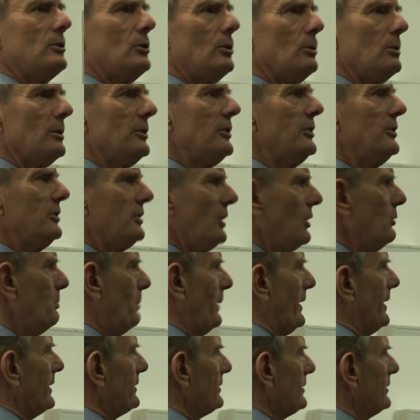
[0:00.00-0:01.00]
called
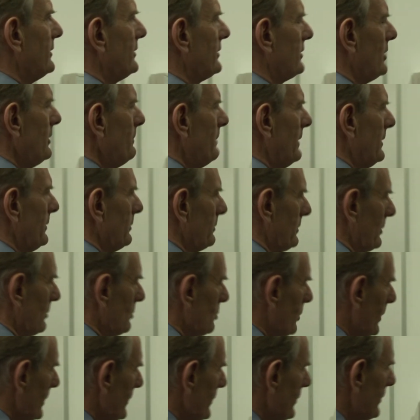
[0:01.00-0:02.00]
Scopas. And Scopas was a
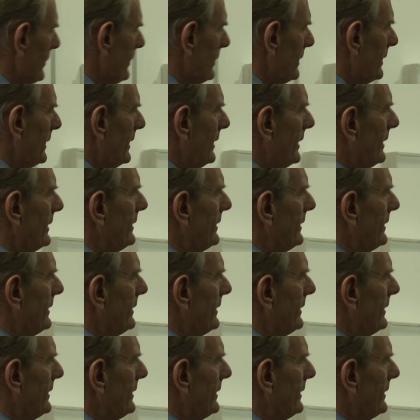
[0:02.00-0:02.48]
wealthy